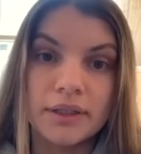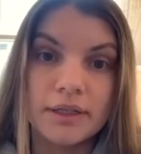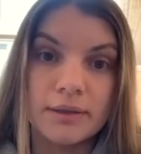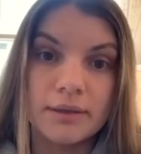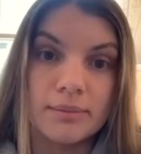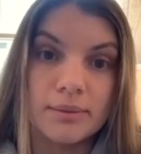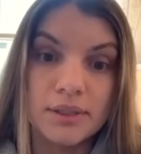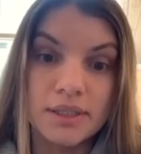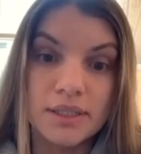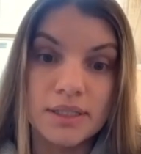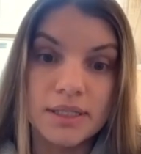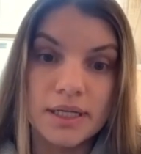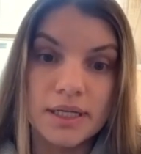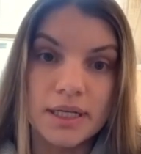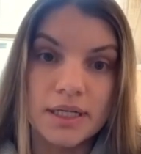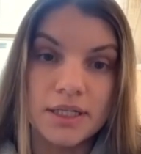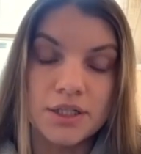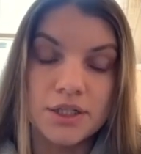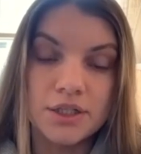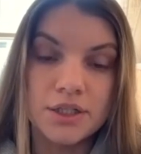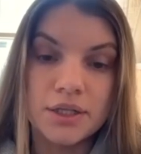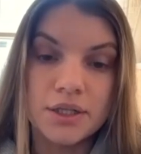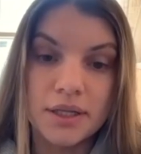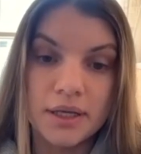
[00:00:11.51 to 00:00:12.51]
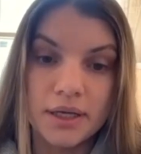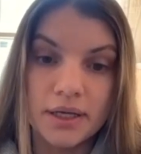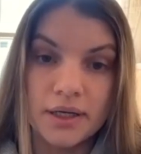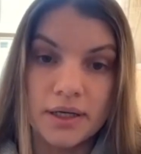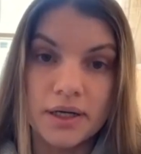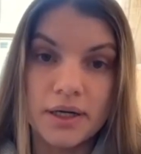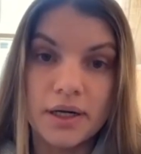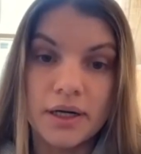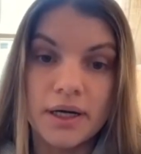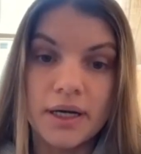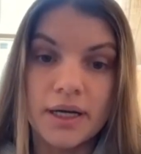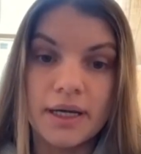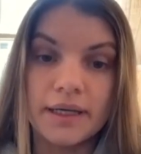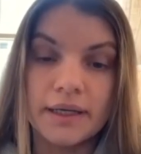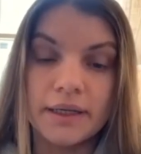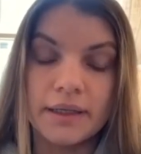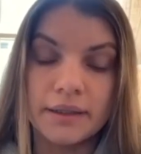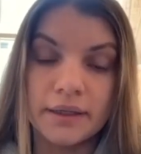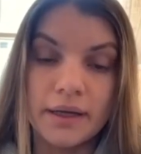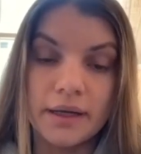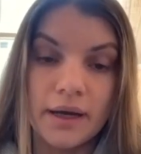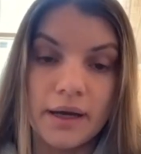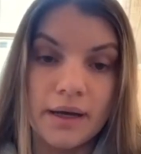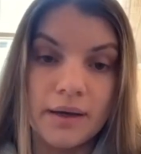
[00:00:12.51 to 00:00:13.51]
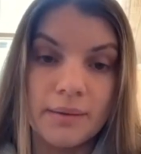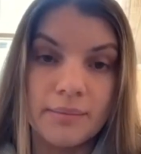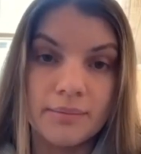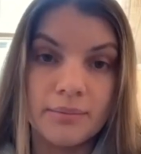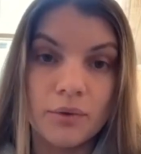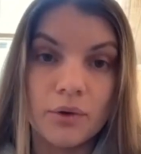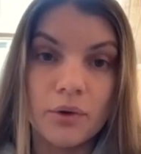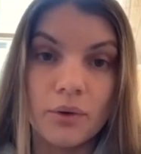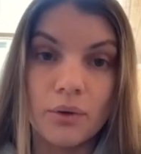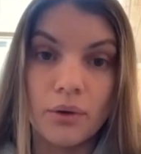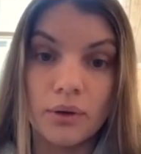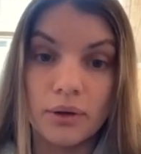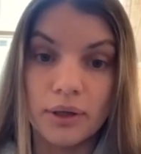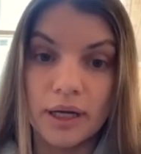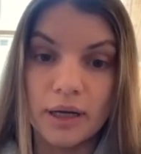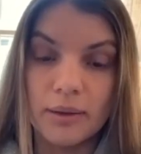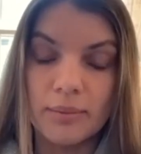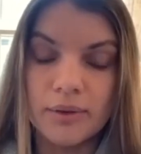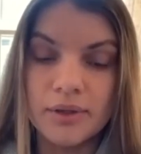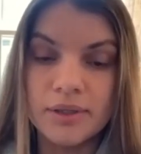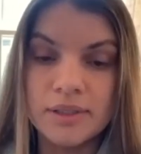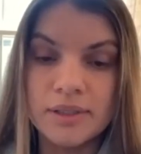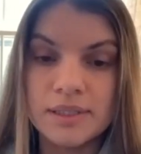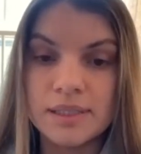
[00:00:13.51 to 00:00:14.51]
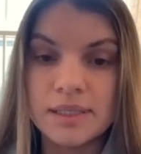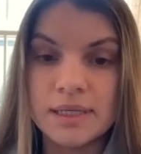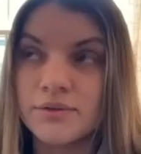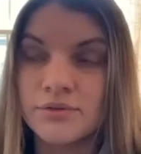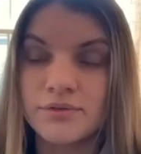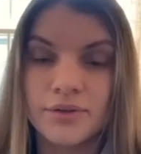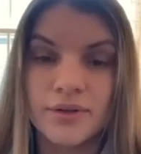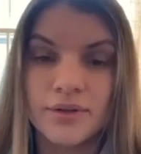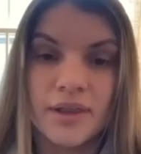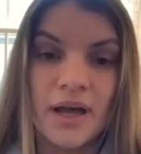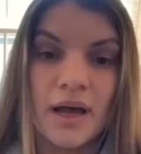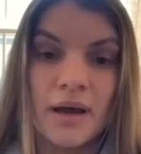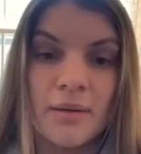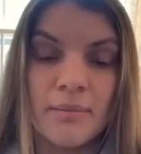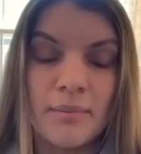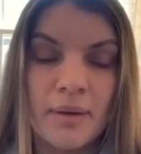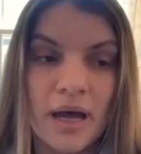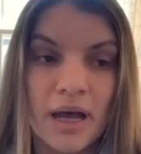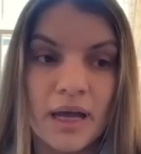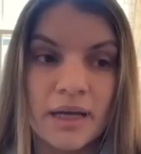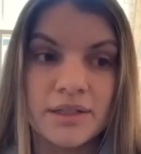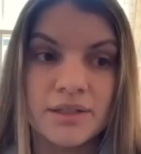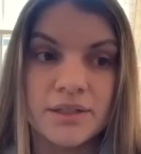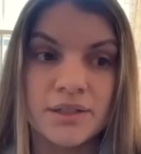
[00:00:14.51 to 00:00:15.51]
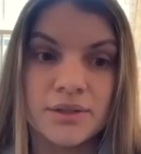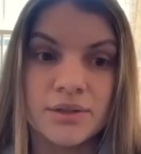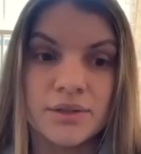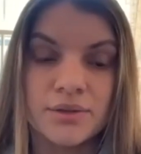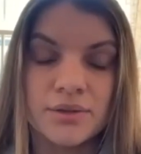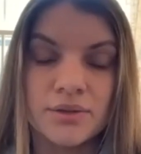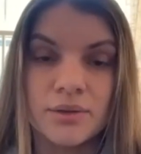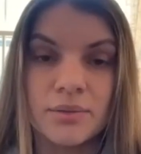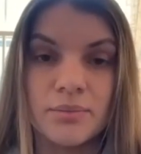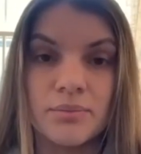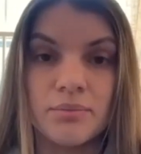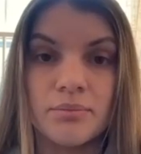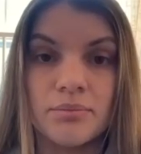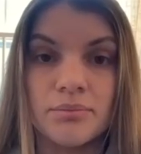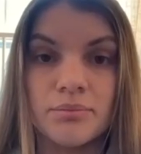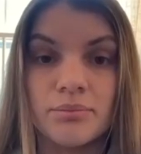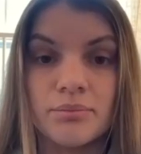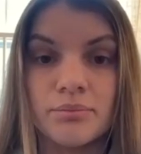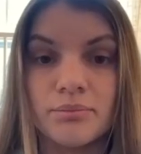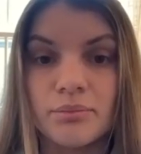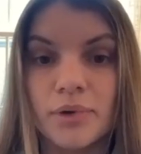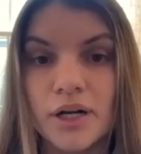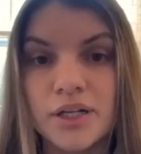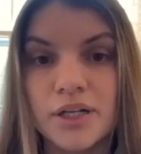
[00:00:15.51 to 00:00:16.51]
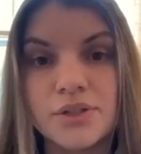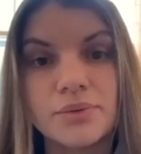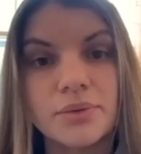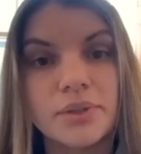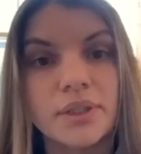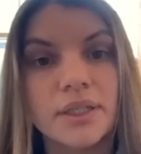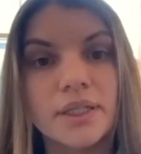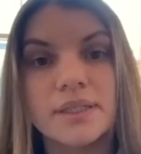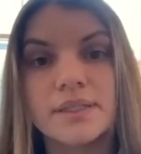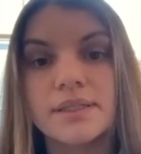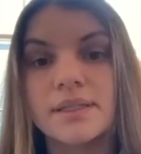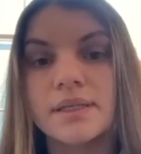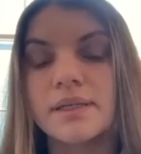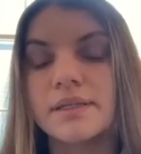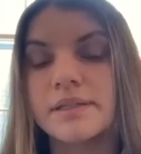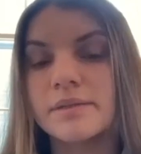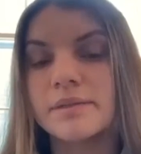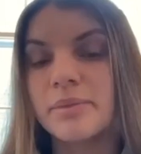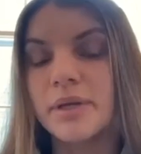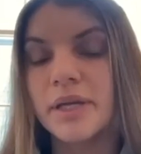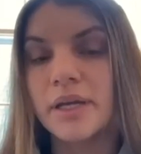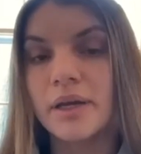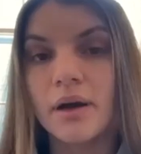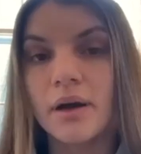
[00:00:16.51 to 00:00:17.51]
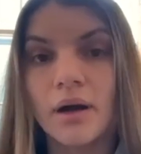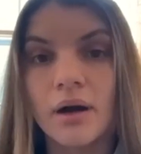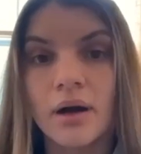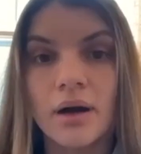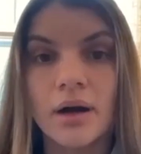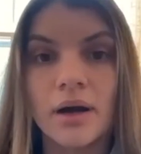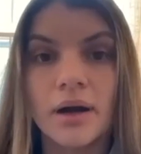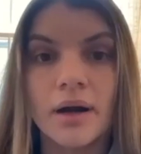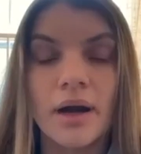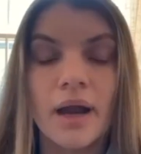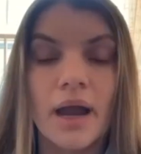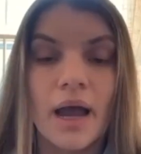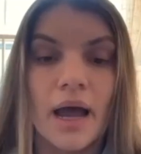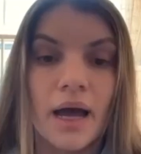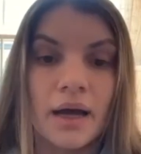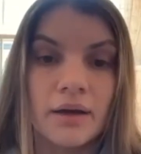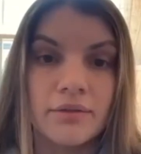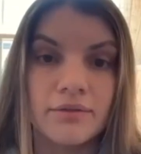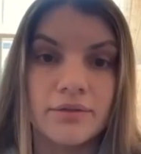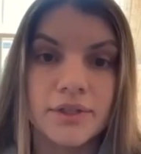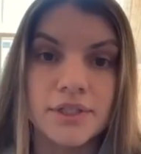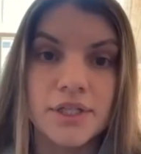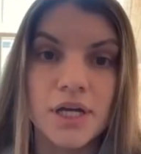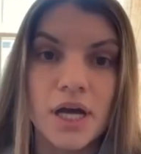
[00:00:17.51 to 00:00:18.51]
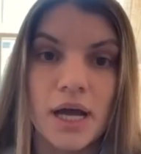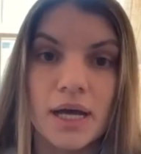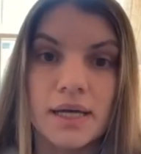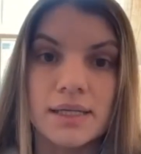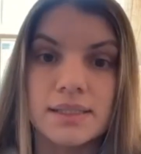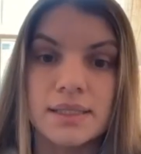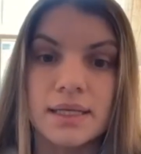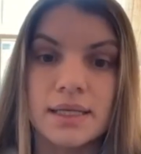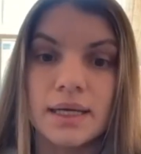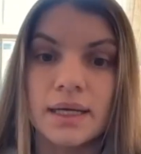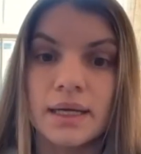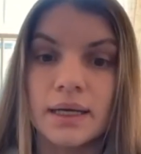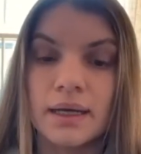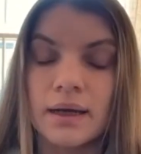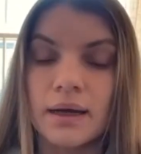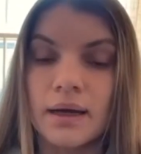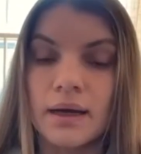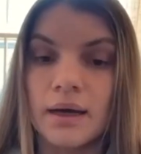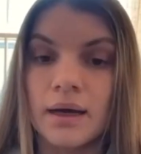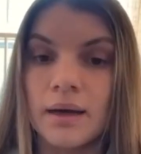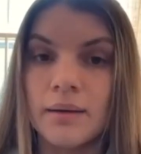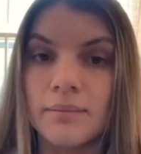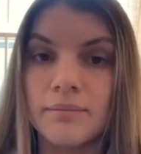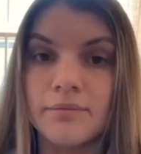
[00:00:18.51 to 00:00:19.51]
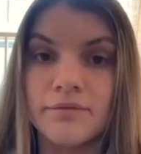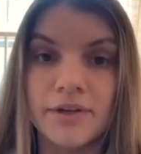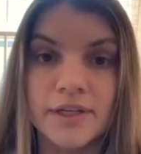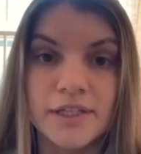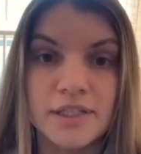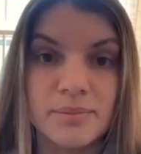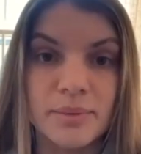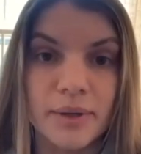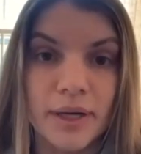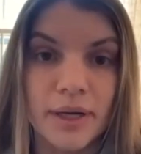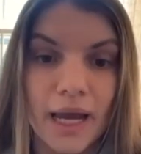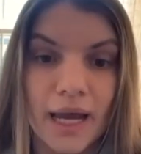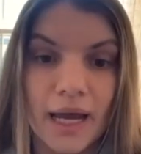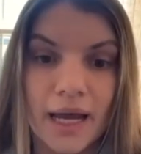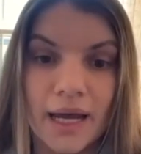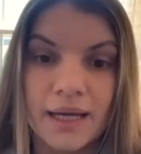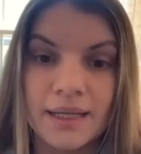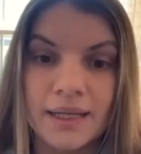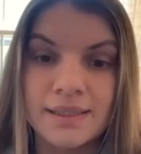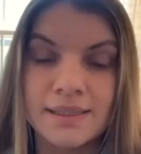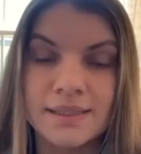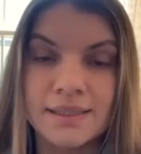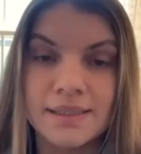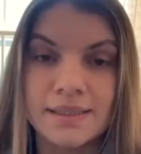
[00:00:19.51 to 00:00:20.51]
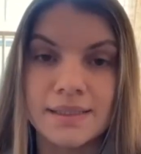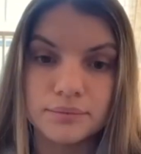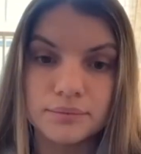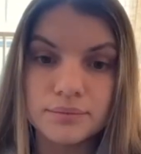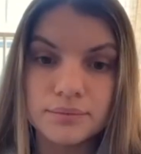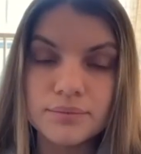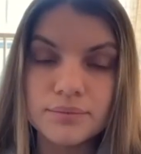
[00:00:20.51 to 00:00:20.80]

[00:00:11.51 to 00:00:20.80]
Gable Stage Theater in um, Coral Gables. For them, I do press releases, PR, advertising, um, Facebook ads.